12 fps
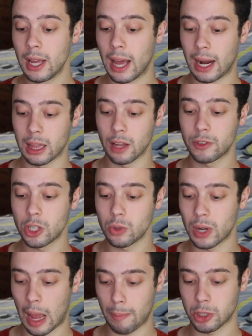and I'd love to
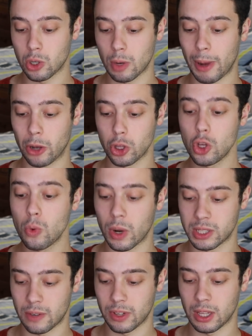do an episode about you
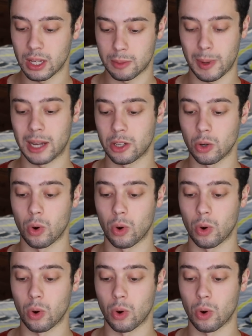once everything gets back to